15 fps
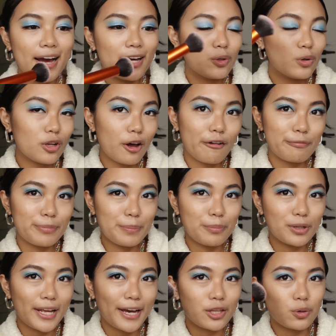I know a lot of
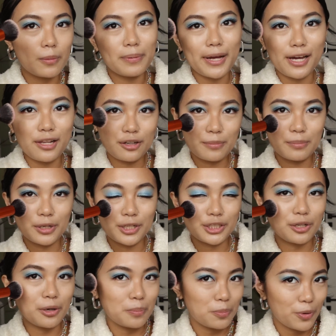people like to apply their
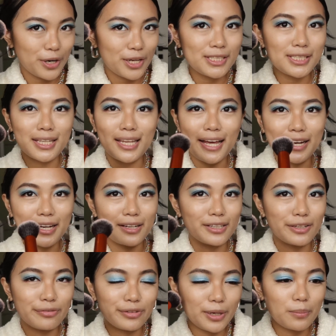blush upwards in like a
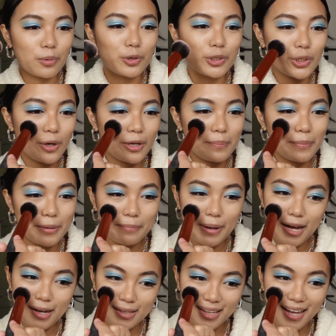lifting motion, but
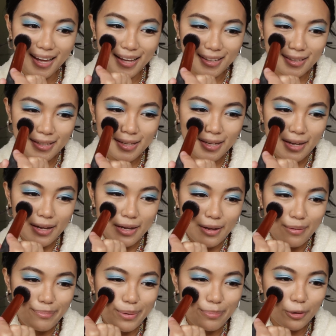back then,
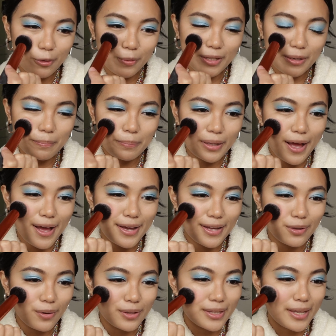people would apply
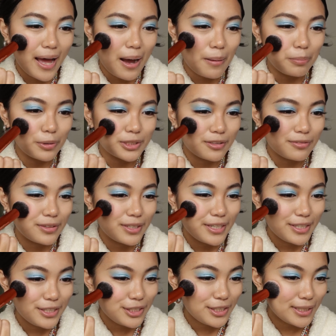it on the apples of
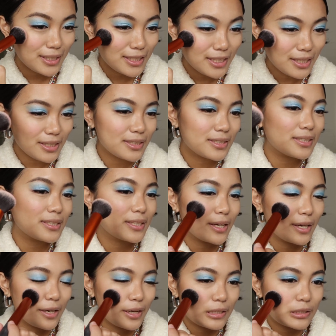their cheeks.
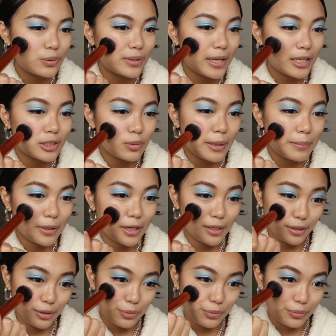So that's what I'm
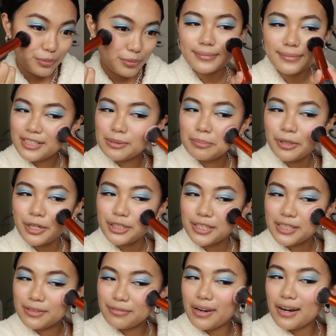gonna do. This blush
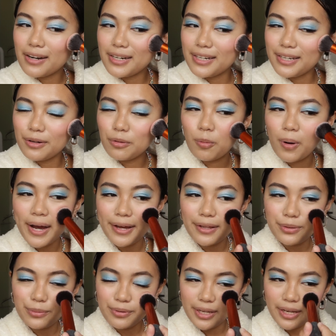is very
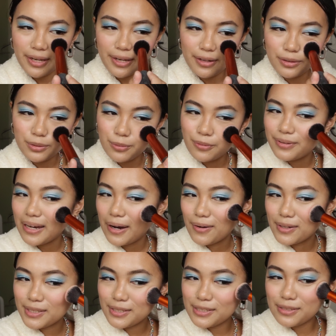Y2K
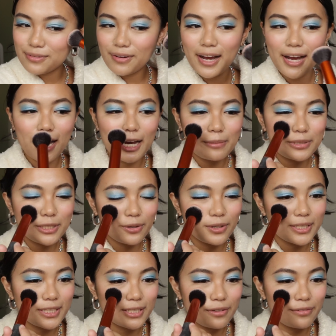2000s vibes
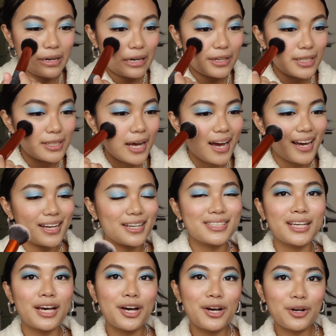because it's a very
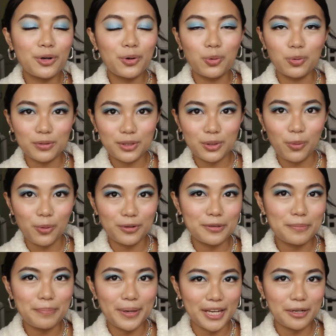nice cool
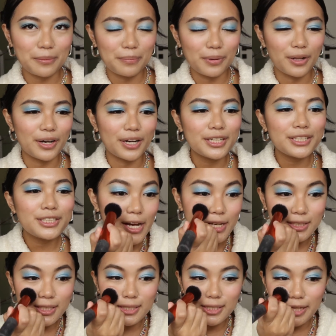tone pink blush.
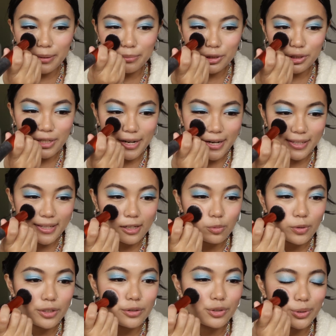It's the same shade
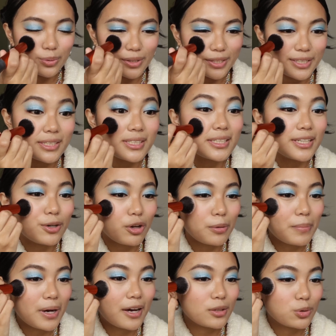that we'd usually see
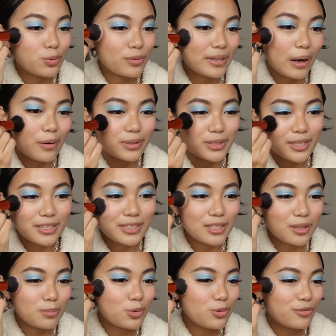on mga
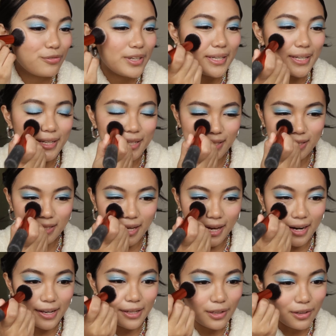2000s na movies,
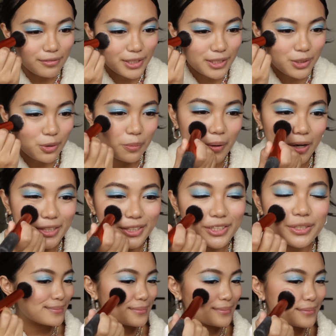and I love it so
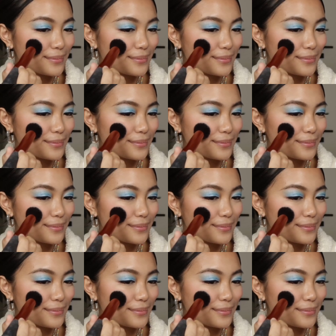much.